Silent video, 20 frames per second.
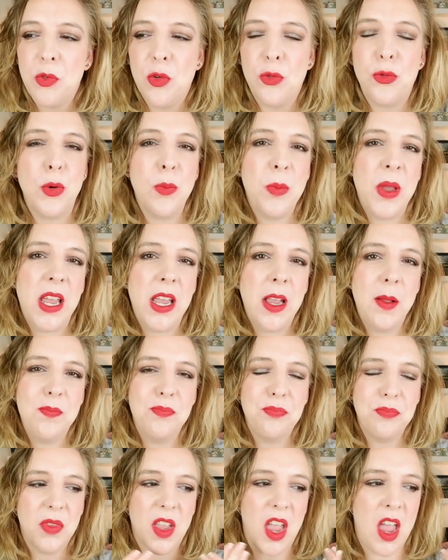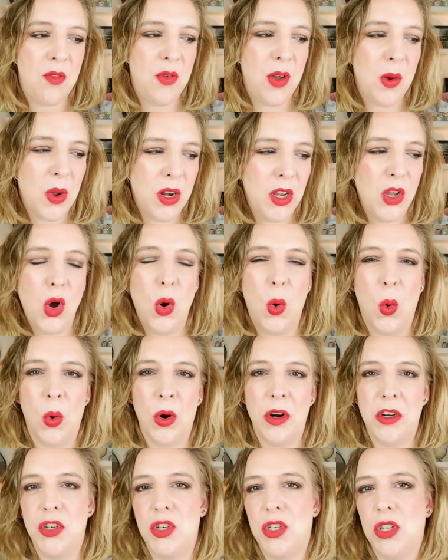For me, if I want to go
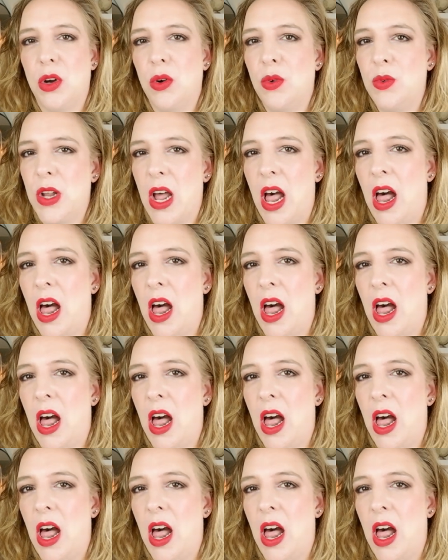orange toned,